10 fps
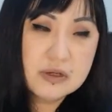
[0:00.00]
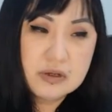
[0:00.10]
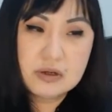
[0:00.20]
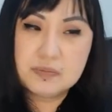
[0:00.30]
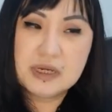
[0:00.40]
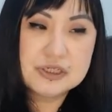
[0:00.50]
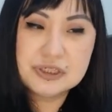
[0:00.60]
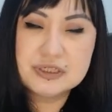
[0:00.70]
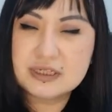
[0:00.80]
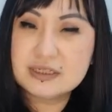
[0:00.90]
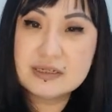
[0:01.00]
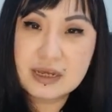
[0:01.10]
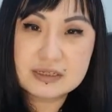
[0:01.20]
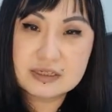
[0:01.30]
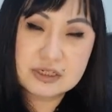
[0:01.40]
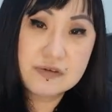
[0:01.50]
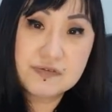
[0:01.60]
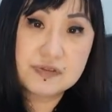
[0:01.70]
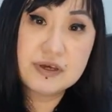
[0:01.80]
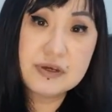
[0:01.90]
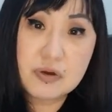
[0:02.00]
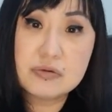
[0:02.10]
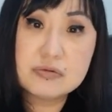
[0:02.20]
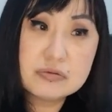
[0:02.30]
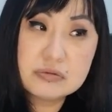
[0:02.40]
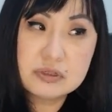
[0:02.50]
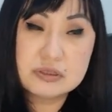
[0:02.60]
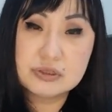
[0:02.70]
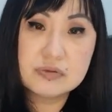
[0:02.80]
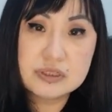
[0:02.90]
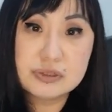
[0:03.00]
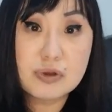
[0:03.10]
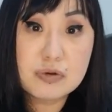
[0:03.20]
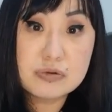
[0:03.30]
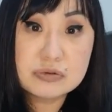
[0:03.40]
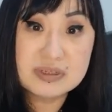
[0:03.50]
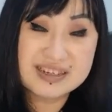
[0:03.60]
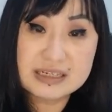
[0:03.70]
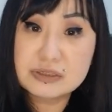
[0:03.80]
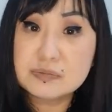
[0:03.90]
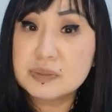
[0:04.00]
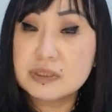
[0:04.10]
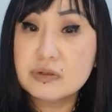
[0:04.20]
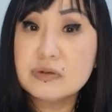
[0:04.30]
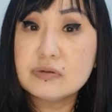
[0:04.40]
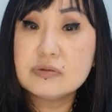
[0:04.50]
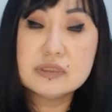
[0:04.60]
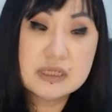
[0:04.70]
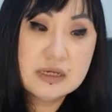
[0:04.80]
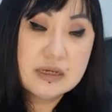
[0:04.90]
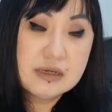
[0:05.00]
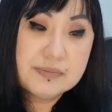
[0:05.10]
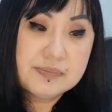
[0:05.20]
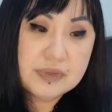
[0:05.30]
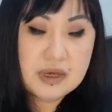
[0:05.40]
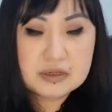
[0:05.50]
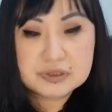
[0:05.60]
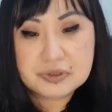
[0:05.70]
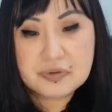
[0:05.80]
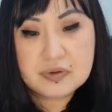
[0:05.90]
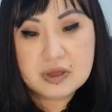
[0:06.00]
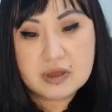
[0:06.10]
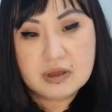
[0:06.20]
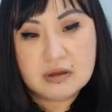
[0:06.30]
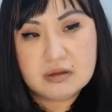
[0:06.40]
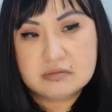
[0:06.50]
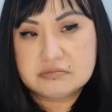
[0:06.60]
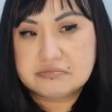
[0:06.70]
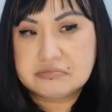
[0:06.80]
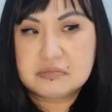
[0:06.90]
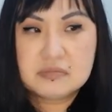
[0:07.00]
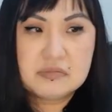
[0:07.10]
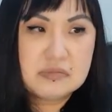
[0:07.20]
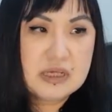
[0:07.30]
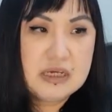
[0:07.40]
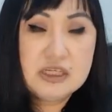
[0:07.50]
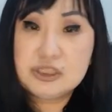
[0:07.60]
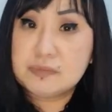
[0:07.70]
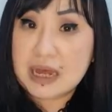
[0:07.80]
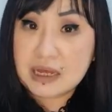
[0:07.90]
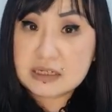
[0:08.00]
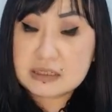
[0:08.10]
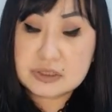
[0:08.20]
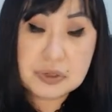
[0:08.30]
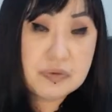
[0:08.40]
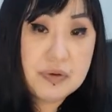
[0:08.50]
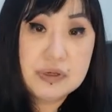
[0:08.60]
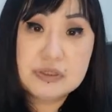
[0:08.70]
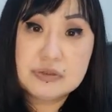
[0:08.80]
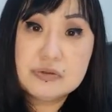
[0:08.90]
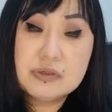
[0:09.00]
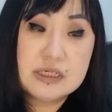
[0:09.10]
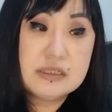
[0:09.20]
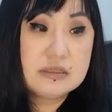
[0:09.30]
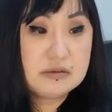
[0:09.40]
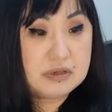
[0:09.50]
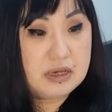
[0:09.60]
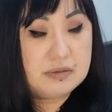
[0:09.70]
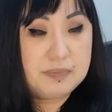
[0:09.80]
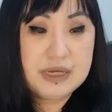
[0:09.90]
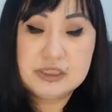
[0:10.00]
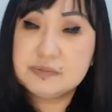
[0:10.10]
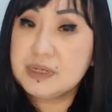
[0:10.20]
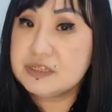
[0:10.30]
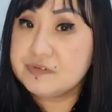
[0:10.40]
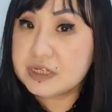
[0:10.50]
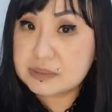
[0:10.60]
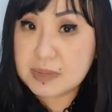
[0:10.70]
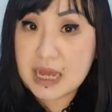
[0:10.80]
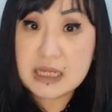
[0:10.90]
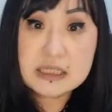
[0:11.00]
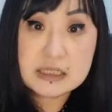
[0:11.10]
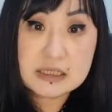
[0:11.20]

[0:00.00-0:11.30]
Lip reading: A patient doesn't like stuff that go into his nose, nasal pillows. Yeah, so each mask, so what we do is, okay, patient picks first mask,